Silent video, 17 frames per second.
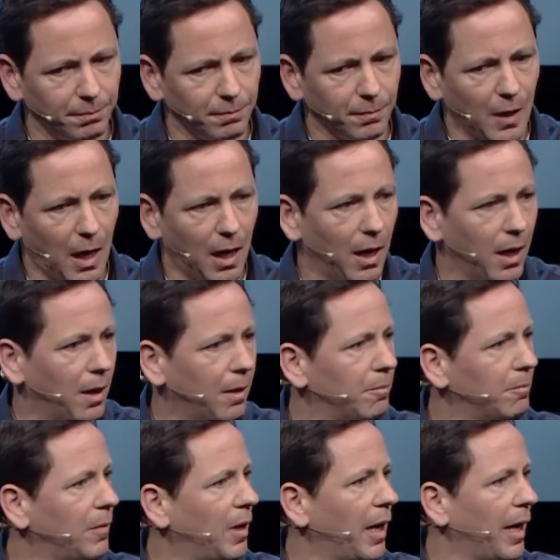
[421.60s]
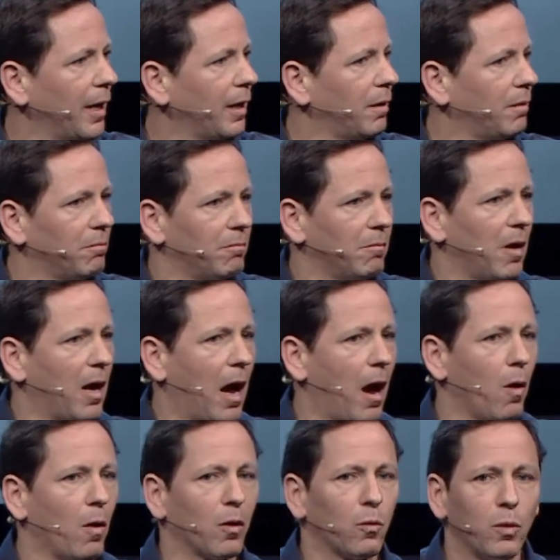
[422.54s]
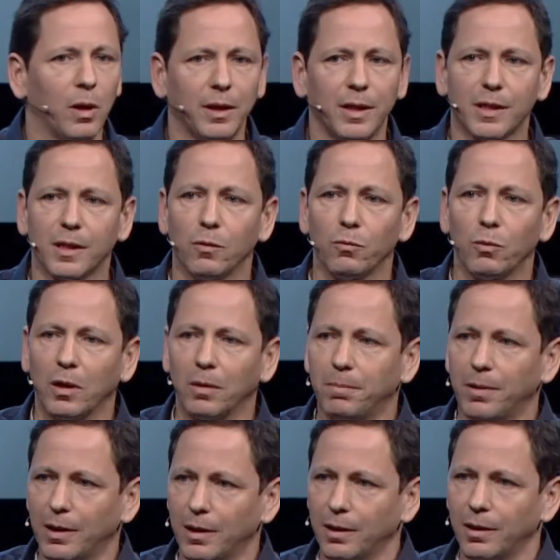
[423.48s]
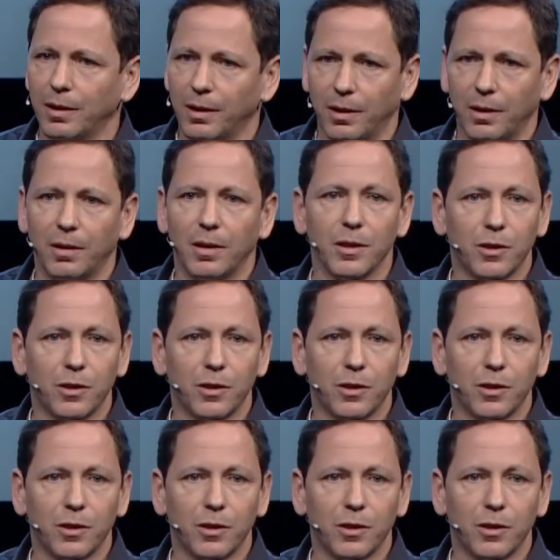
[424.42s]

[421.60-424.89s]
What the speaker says: and how our wellness and well-being is